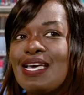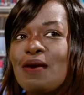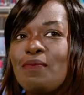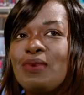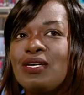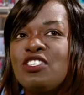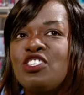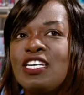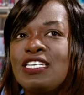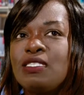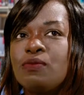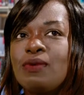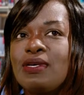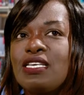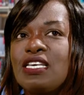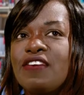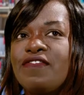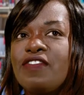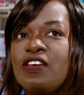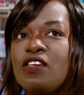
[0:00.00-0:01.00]
But just by
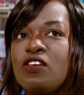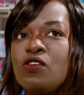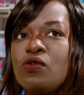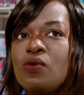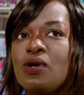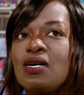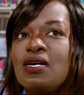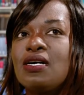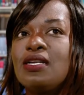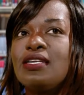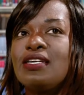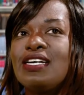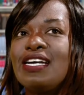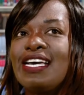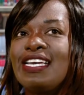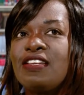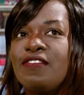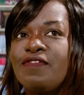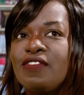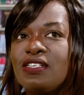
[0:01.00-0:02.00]
giving you a clear
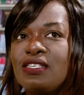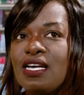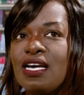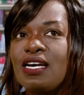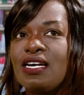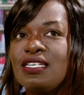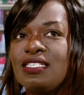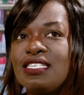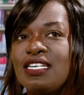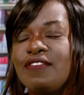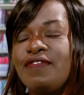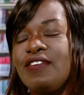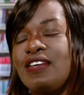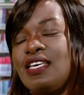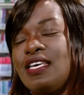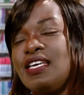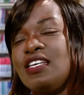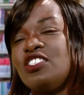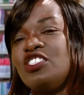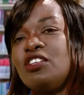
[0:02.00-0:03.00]

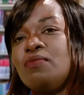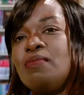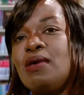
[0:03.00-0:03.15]
identification,